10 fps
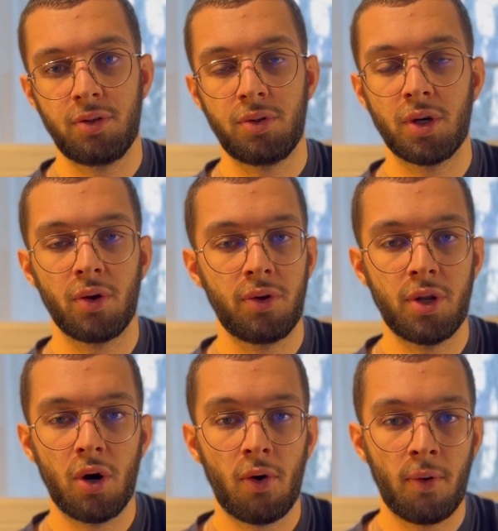don't
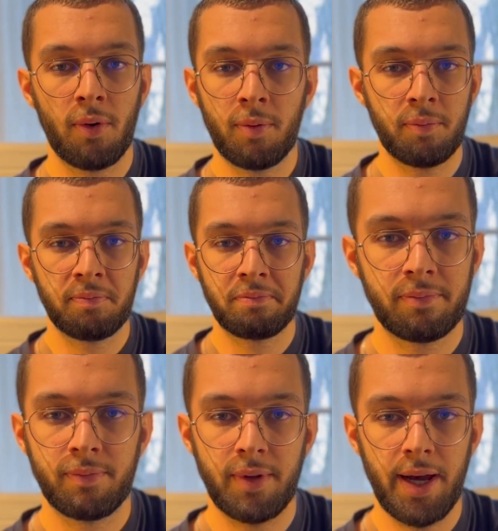know
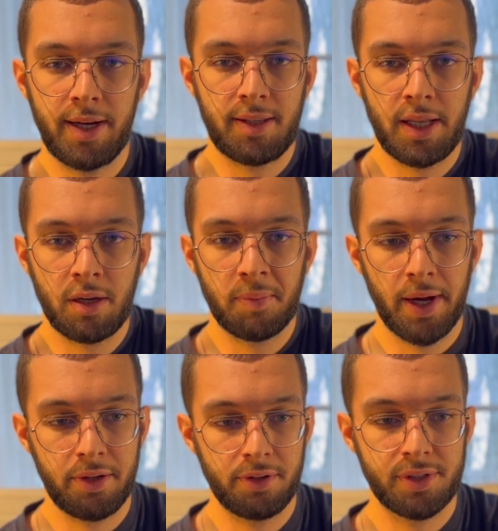anything about
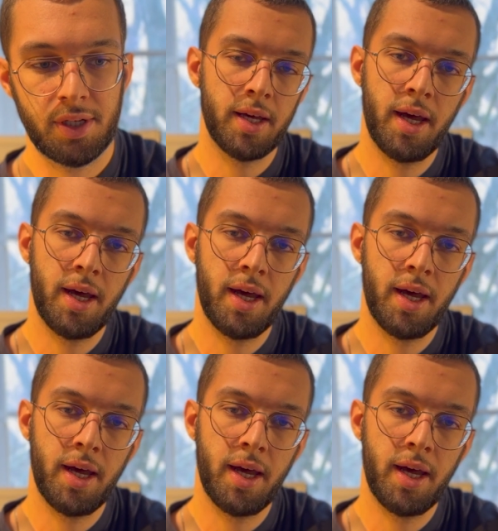yourself.